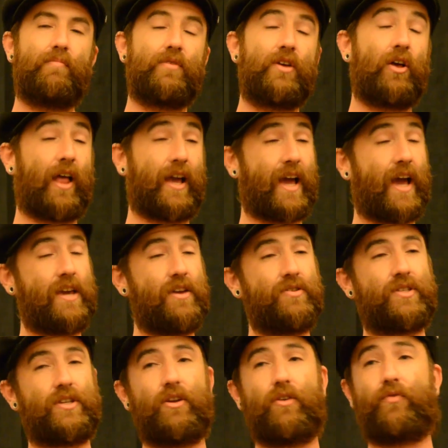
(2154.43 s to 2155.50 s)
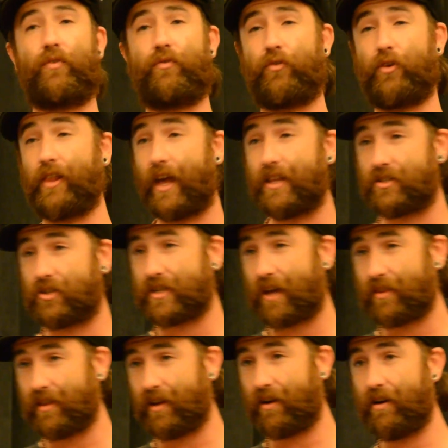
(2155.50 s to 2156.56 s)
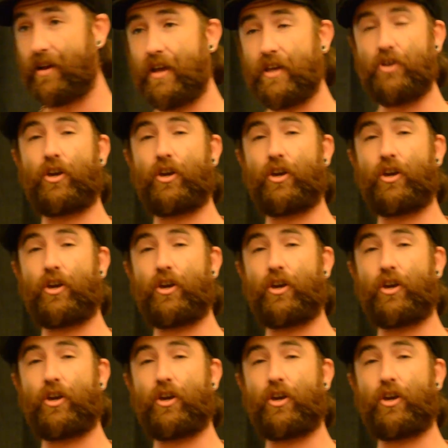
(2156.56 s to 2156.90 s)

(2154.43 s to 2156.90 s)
Like I use, for freelancers out there,